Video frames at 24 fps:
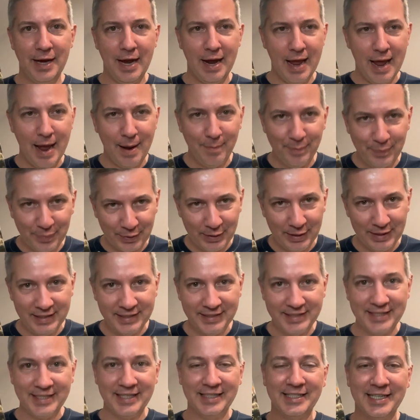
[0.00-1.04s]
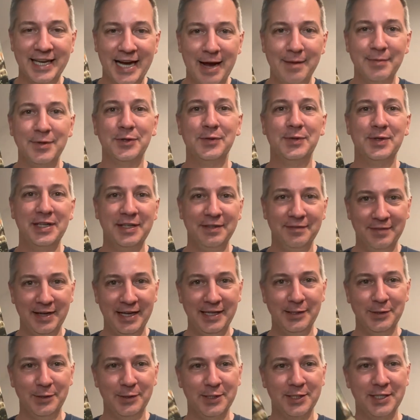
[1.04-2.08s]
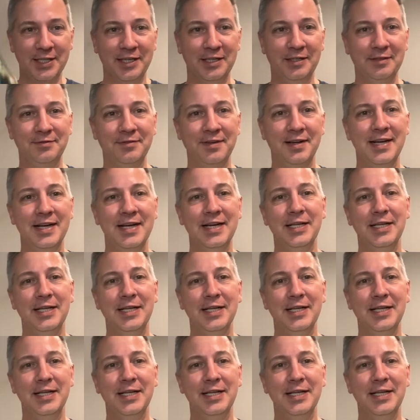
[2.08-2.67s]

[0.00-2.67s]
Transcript: Empress. Time to reinvent yourself.